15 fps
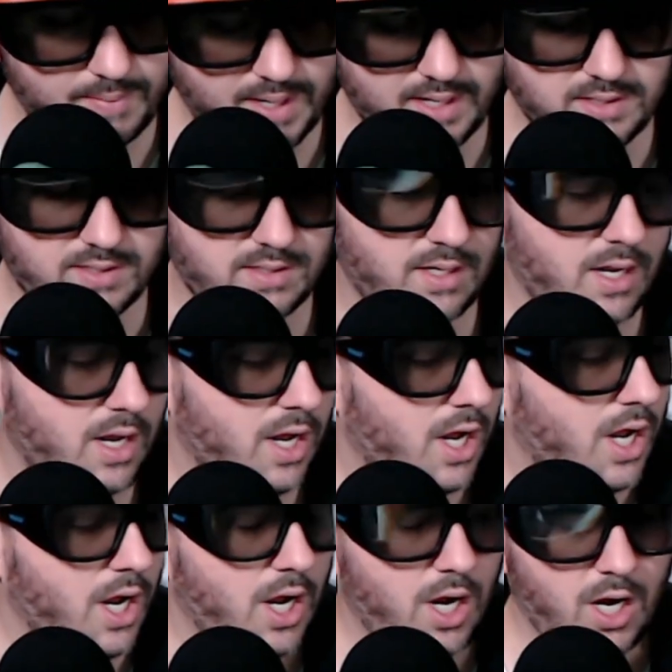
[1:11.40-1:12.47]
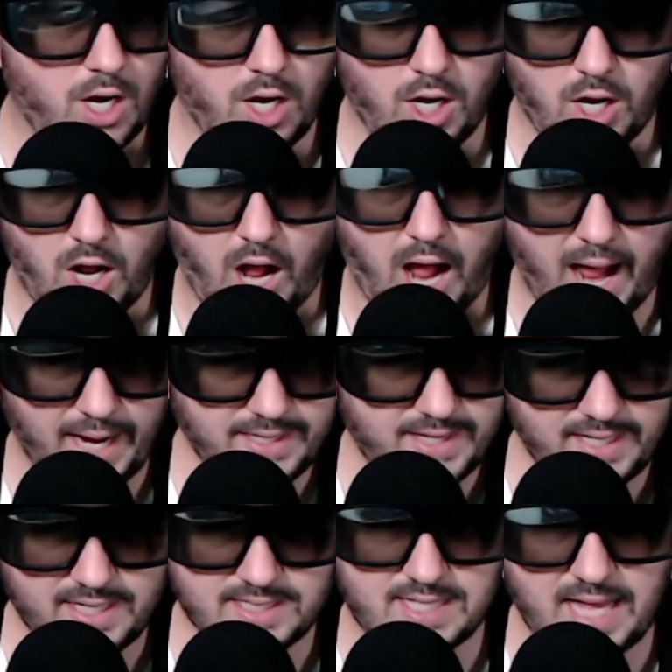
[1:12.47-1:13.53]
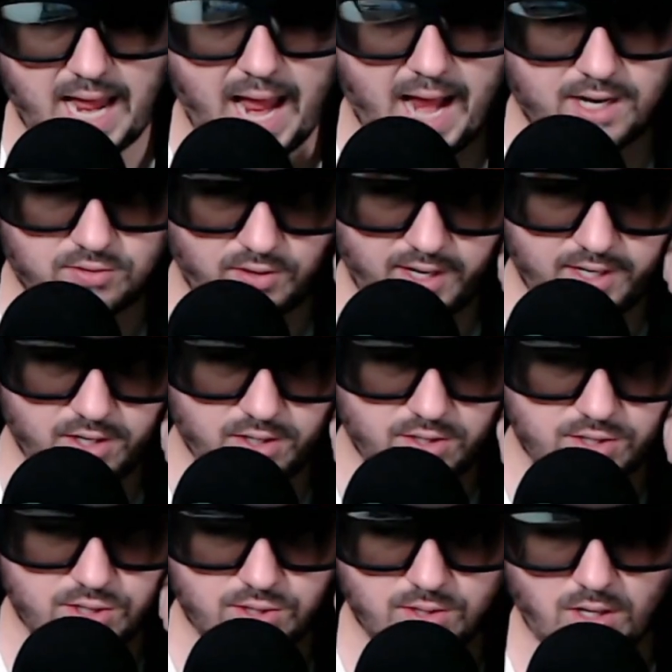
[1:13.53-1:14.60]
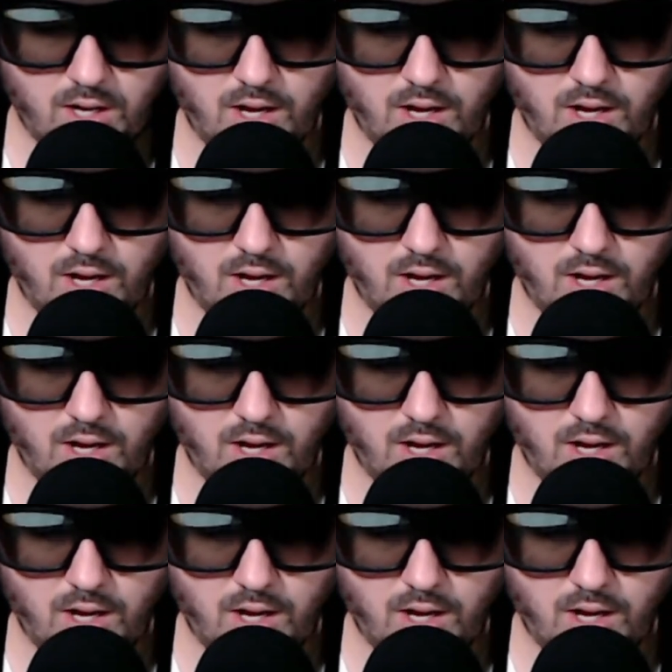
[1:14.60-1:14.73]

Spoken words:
mess. I think it's the hack writers.